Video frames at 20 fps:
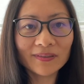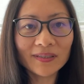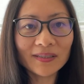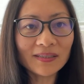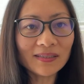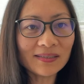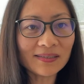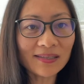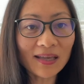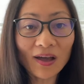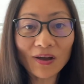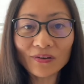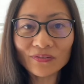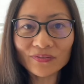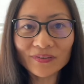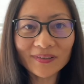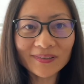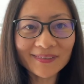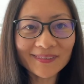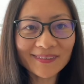Cell
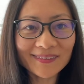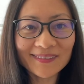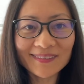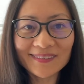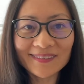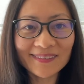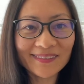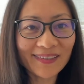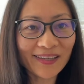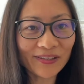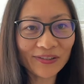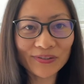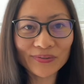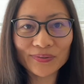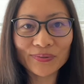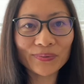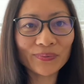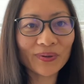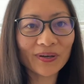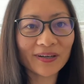phone can do
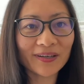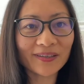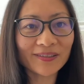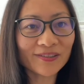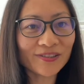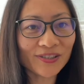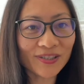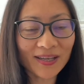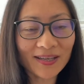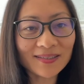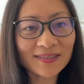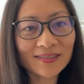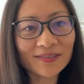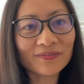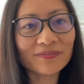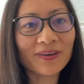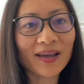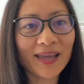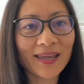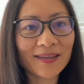the work just
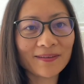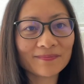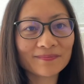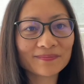fine.